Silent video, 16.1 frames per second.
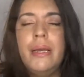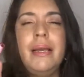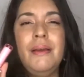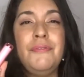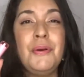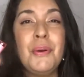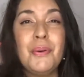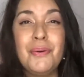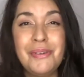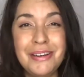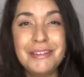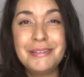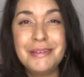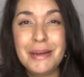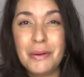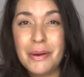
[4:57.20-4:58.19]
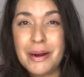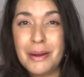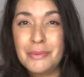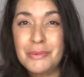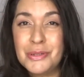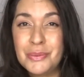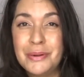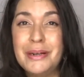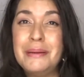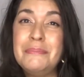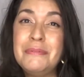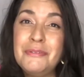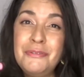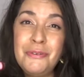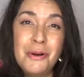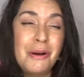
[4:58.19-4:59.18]
If you were wondering what I was wearing
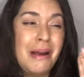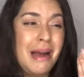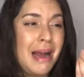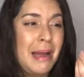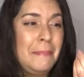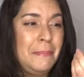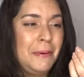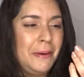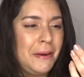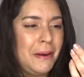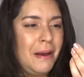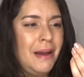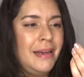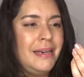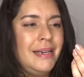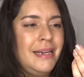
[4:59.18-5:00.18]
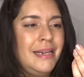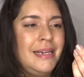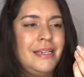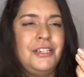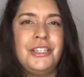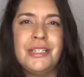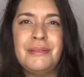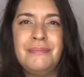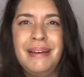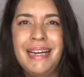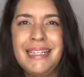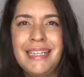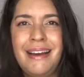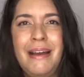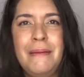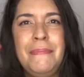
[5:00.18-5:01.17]
before I put on just my
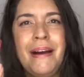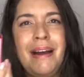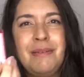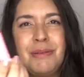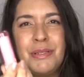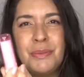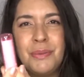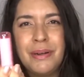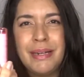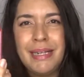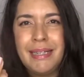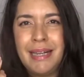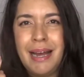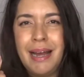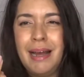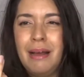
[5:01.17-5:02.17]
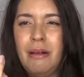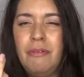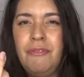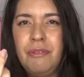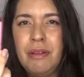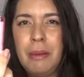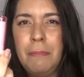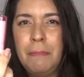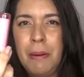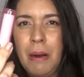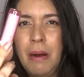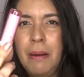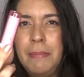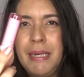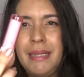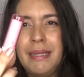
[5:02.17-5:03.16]
type. I was wearing the e.l.f. lip
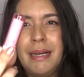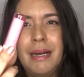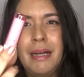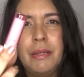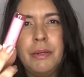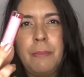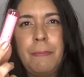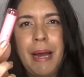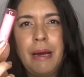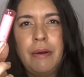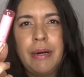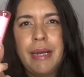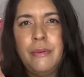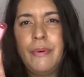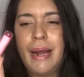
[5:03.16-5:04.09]
balm in the color Pouty